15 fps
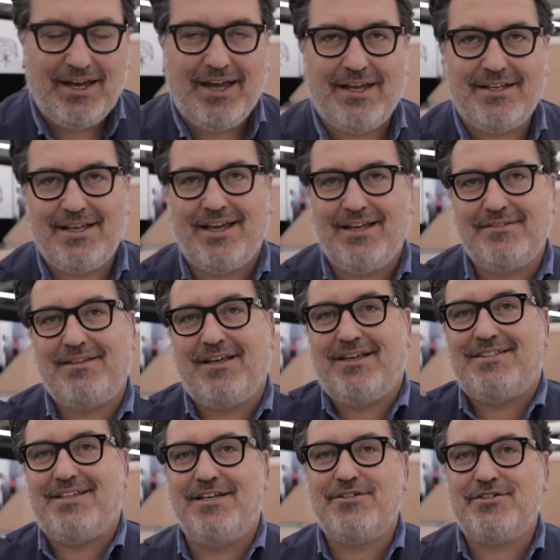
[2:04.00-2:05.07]

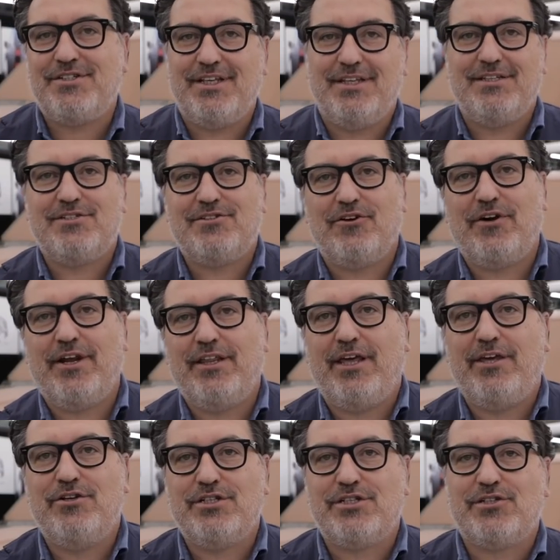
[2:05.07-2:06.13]
It's interesting the story that
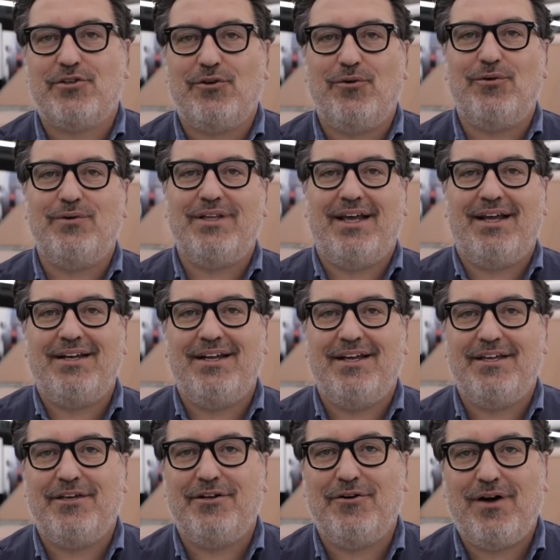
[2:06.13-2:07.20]
you just told,
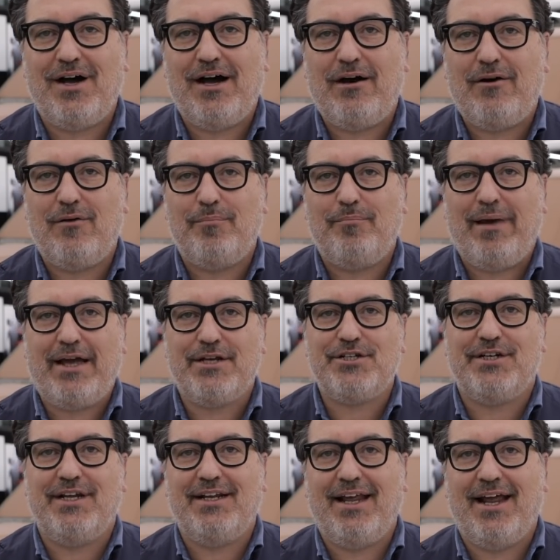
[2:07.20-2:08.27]
and you know how
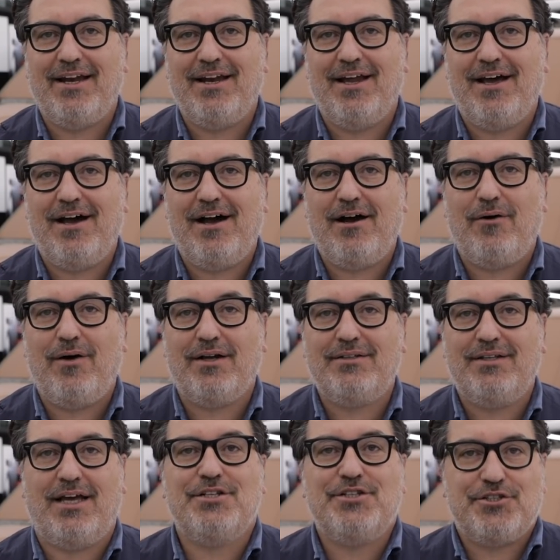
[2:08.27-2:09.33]
passionate and how
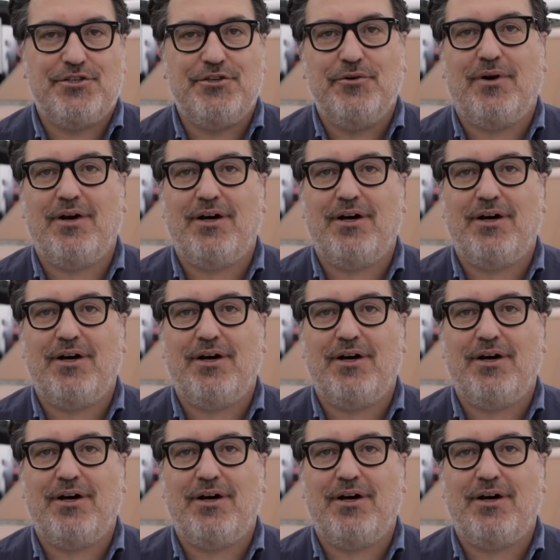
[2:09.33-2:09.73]
attached you